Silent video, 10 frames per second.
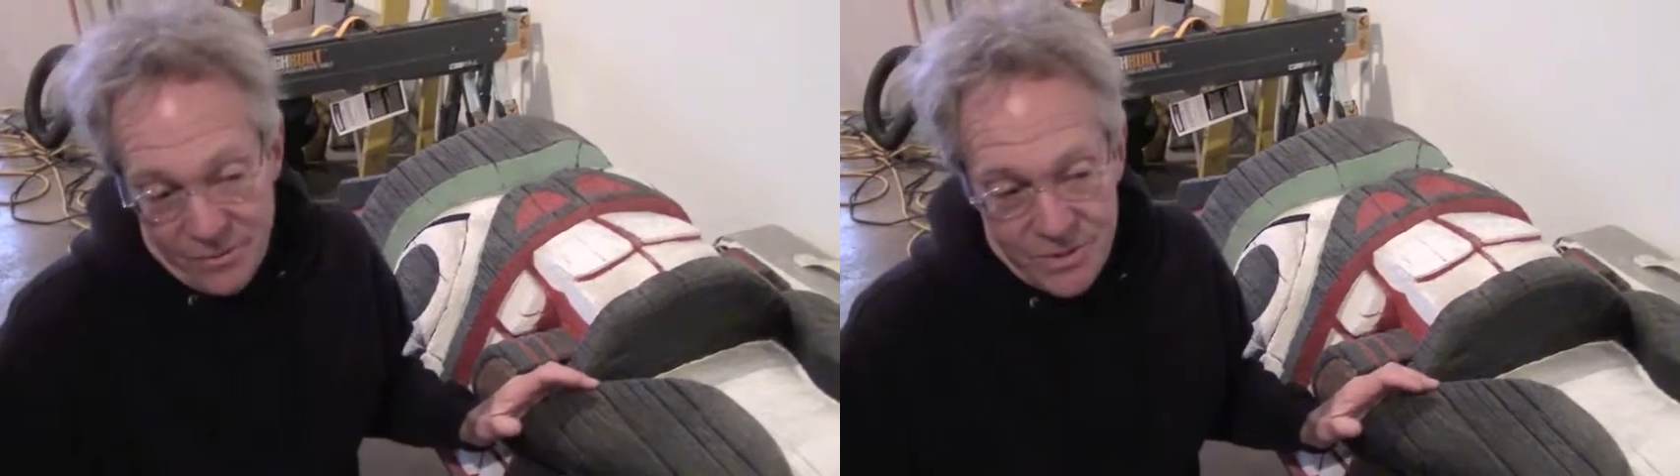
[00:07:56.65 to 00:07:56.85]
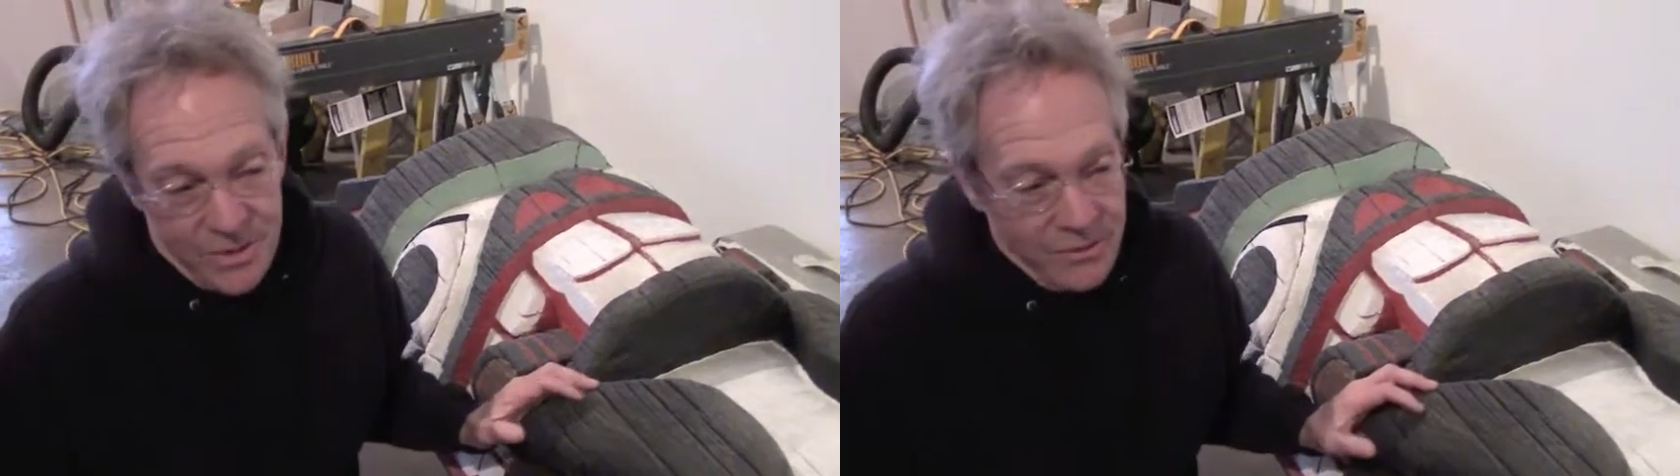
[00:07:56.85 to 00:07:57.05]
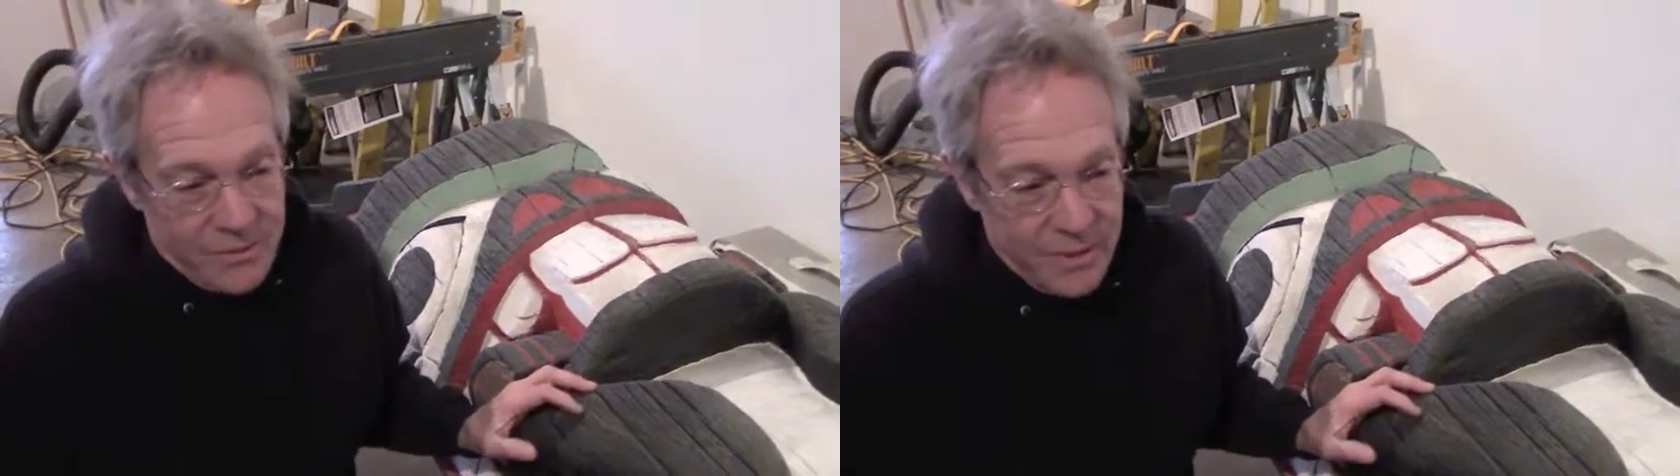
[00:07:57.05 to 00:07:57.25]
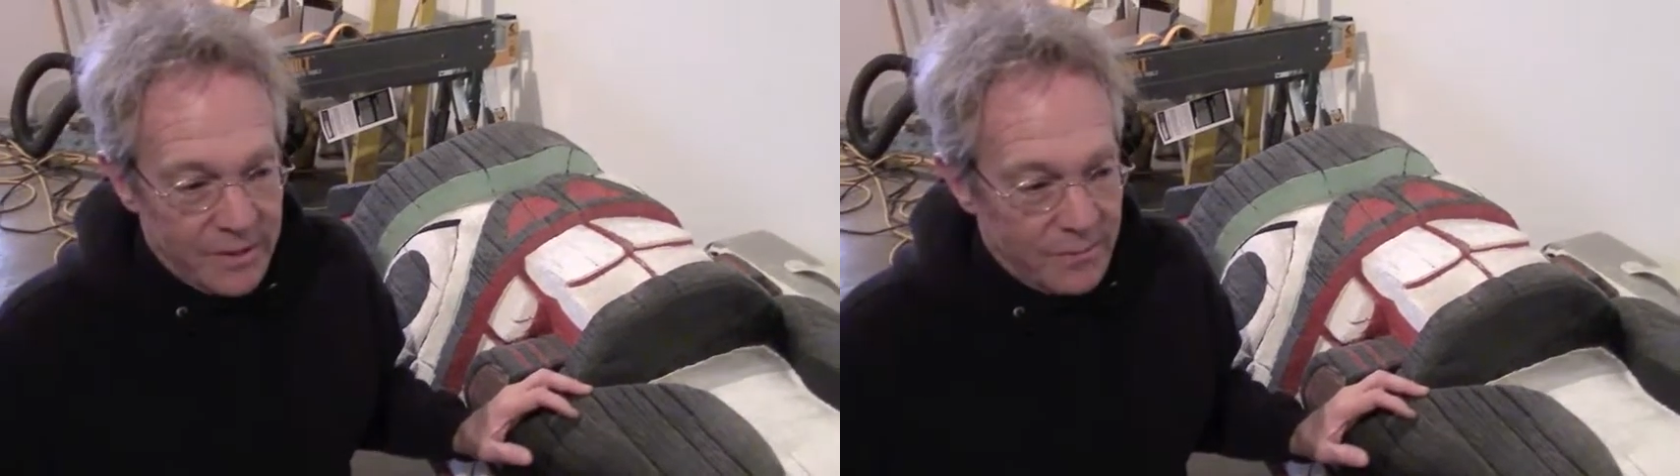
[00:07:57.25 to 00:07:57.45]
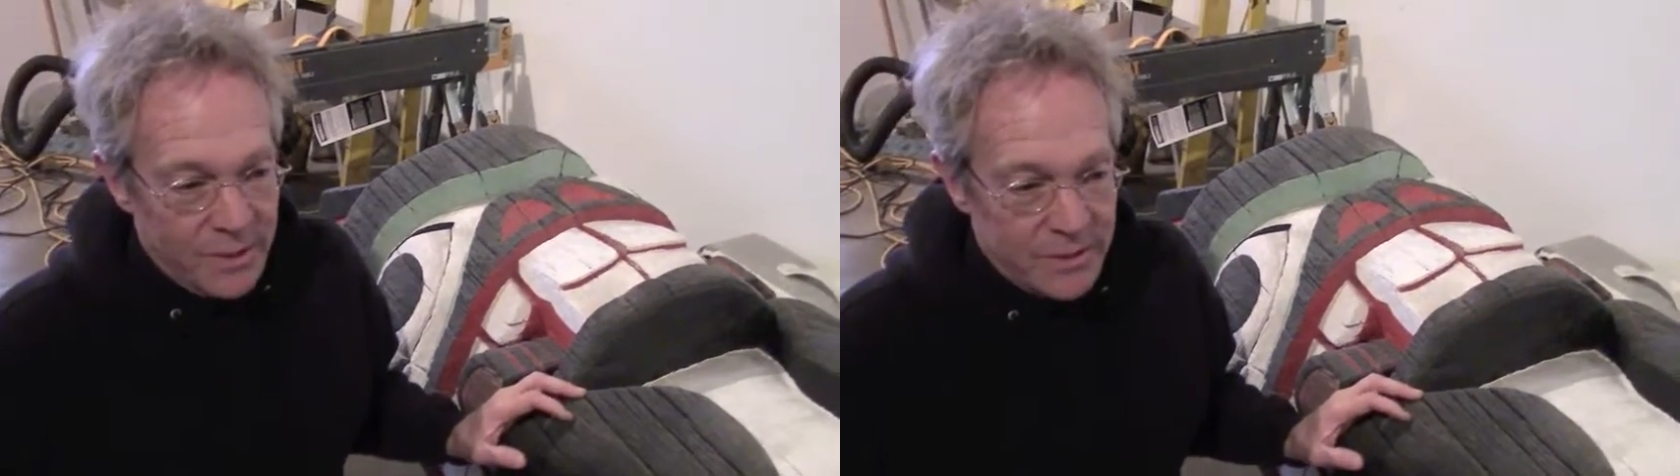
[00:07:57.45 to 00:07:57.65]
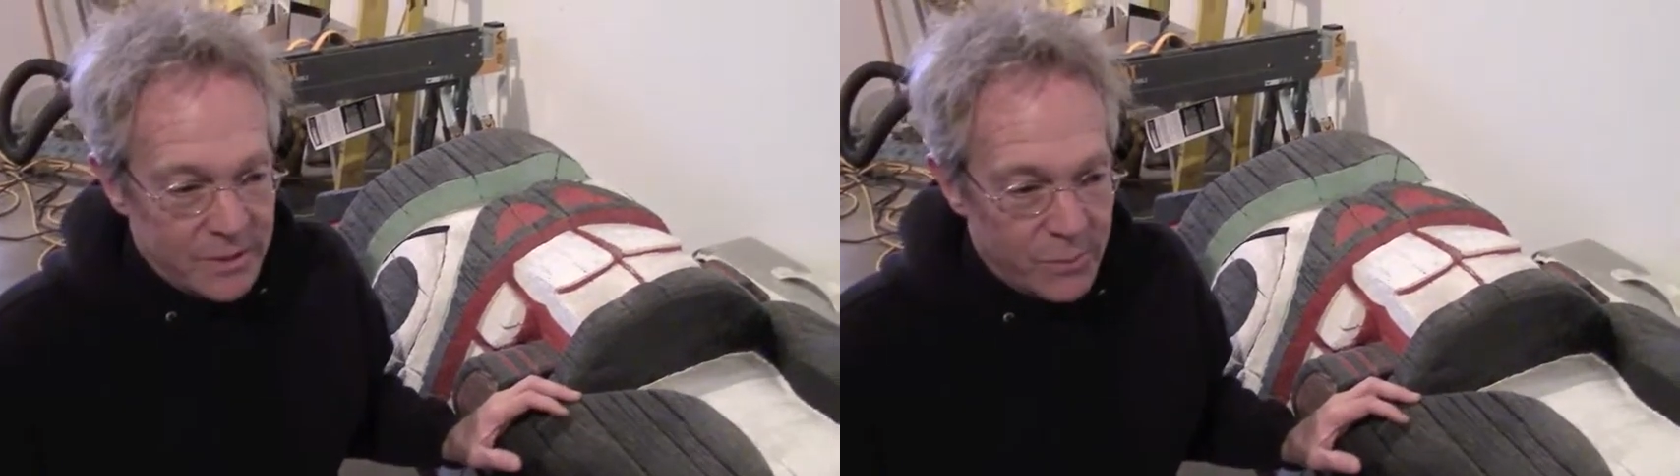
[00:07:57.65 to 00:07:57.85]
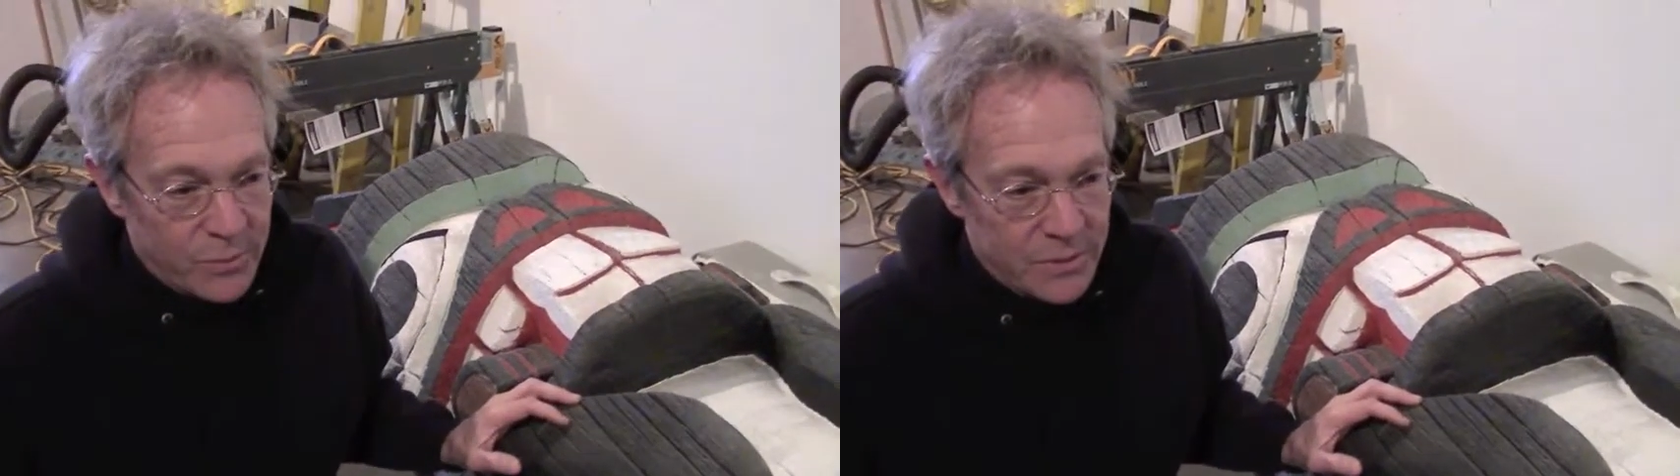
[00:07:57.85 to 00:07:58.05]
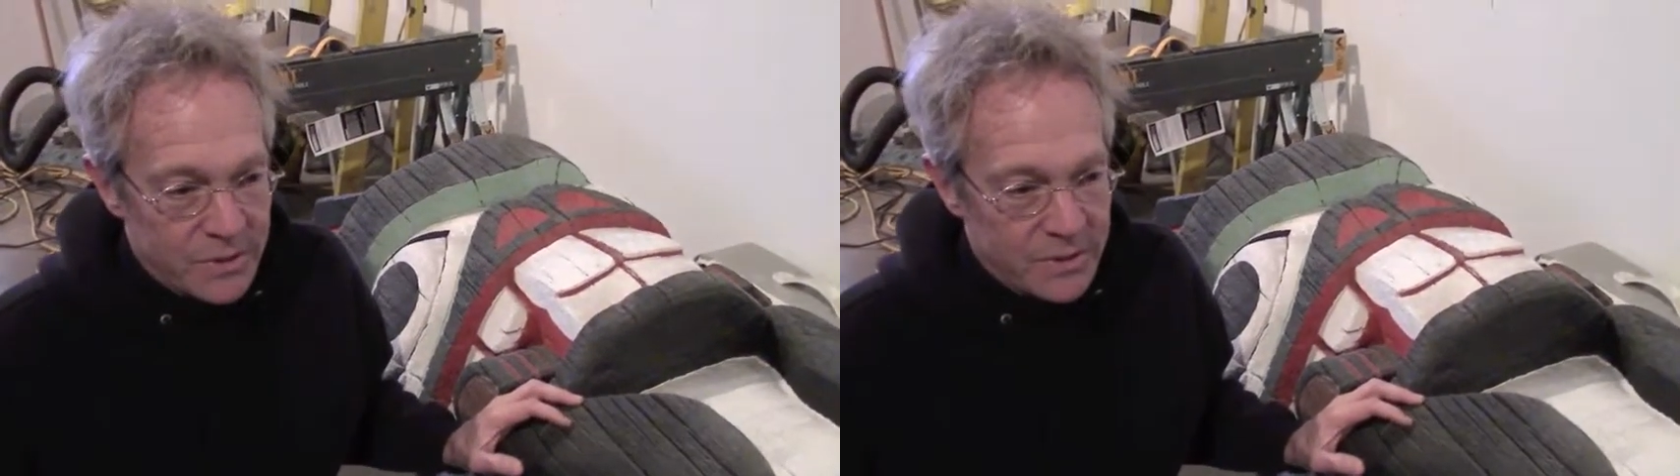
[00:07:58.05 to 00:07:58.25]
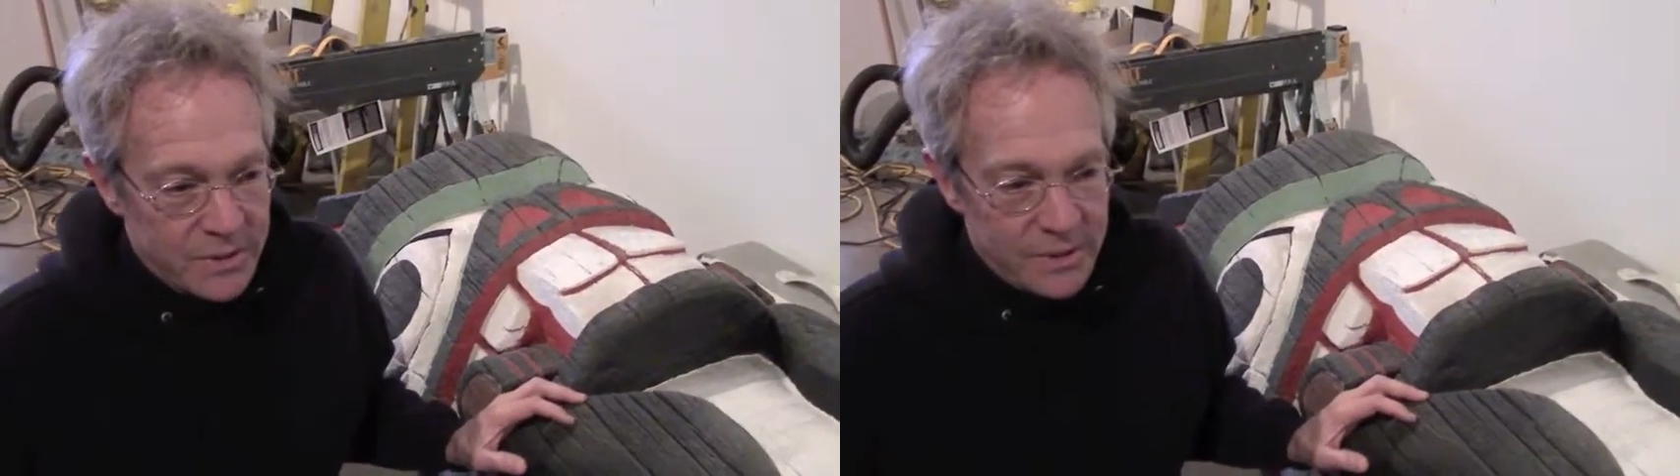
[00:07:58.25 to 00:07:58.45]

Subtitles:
was another thing that made this pole just